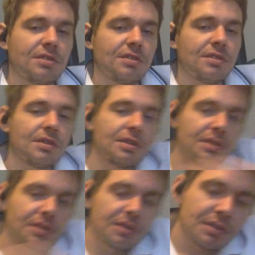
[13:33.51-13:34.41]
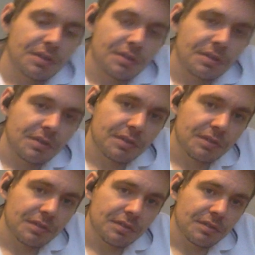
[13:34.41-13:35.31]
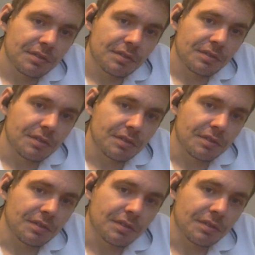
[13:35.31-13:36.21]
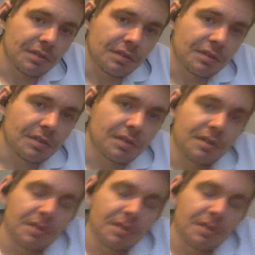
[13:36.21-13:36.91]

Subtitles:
[no speech]